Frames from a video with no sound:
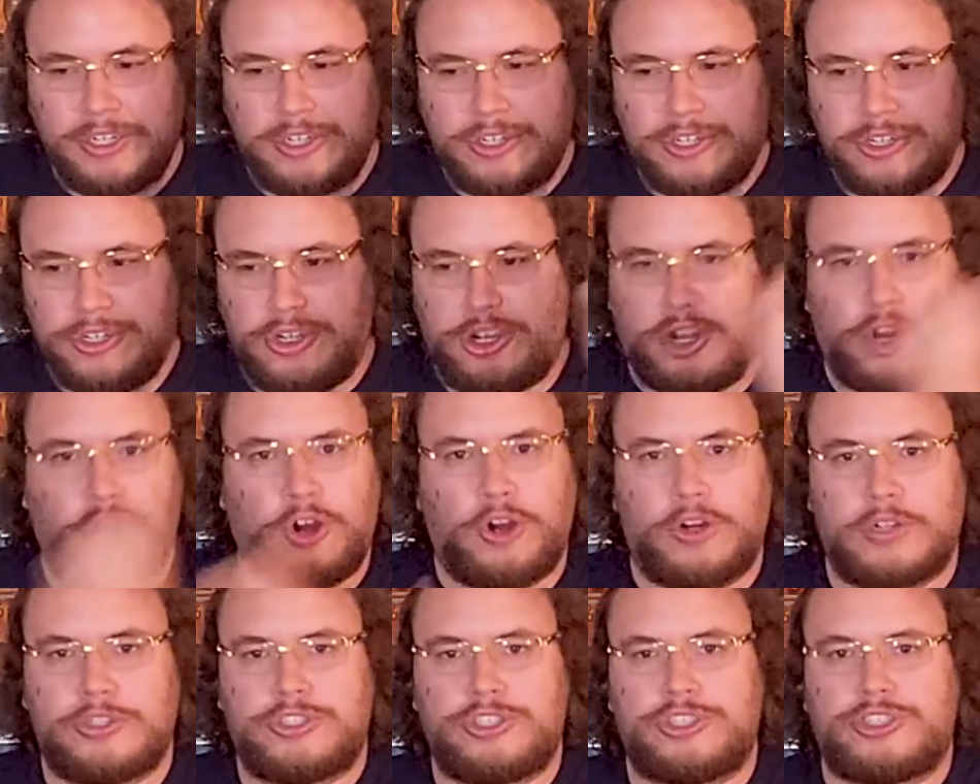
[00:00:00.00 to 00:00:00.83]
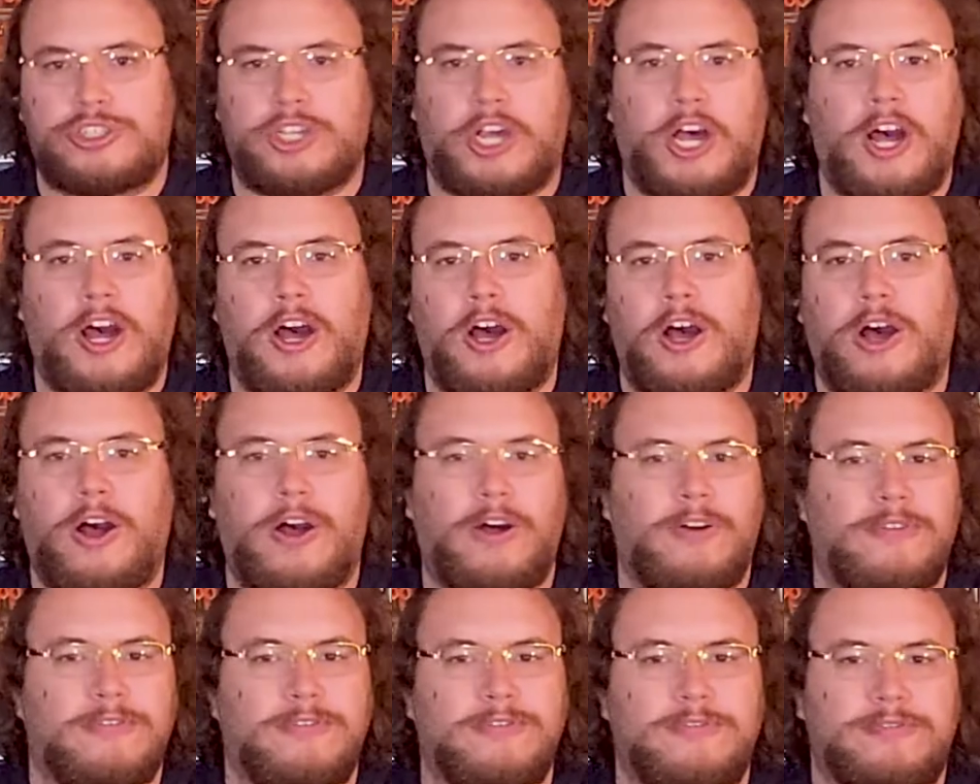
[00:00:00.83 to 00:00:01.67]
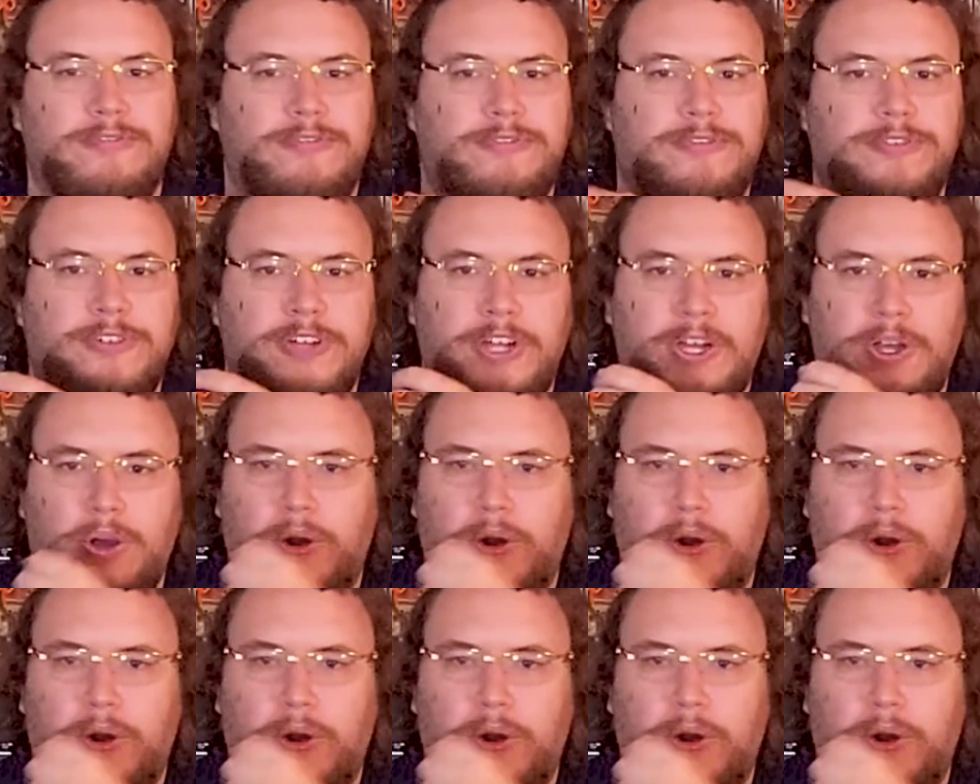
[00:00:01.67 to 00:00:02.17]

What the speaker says: Curse of...